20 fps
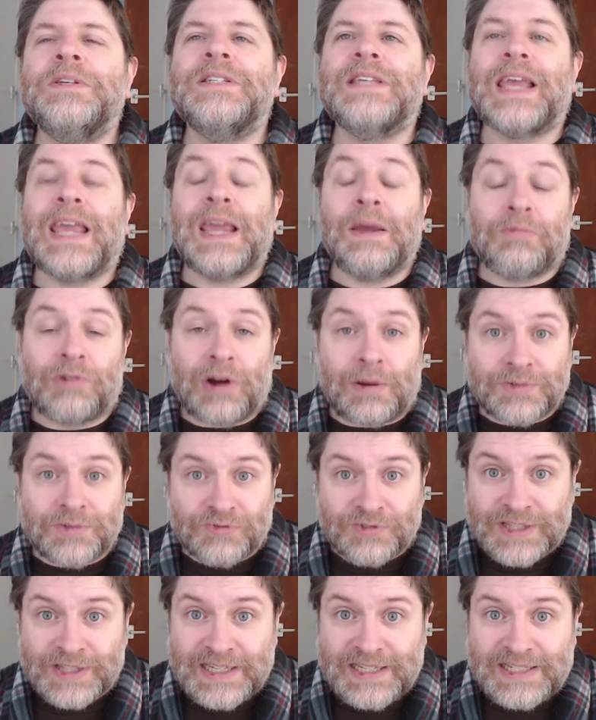I can't promise
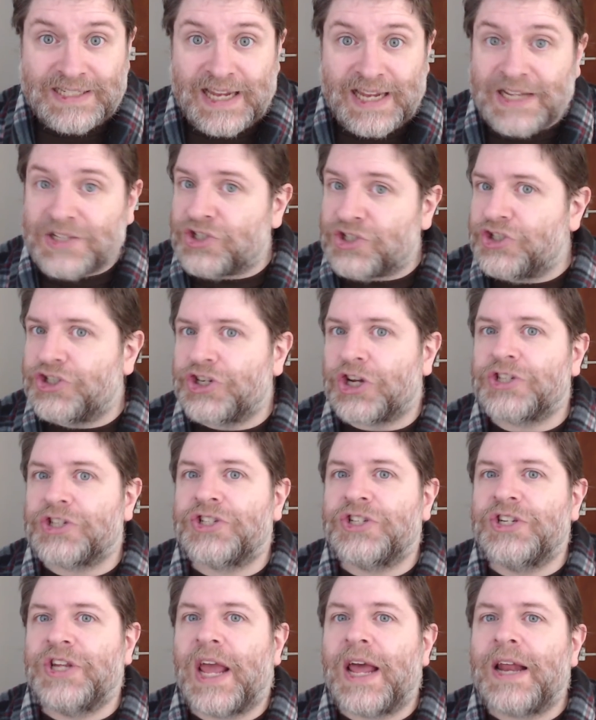release dates
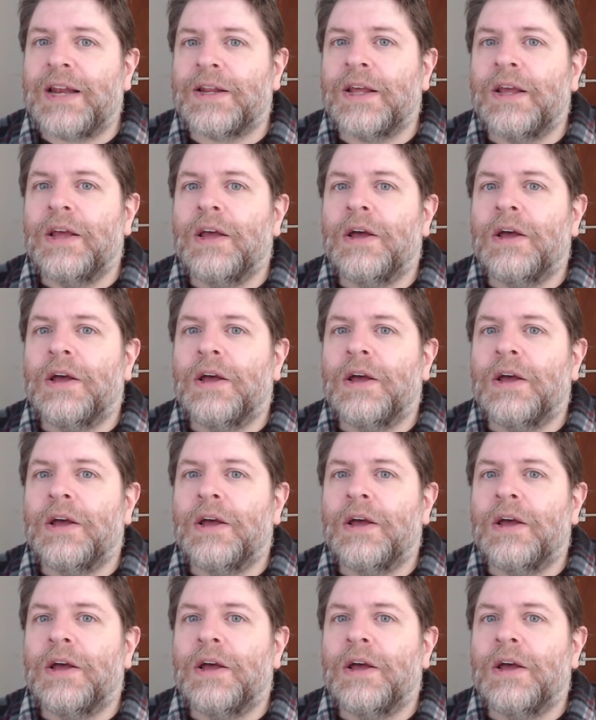just yet,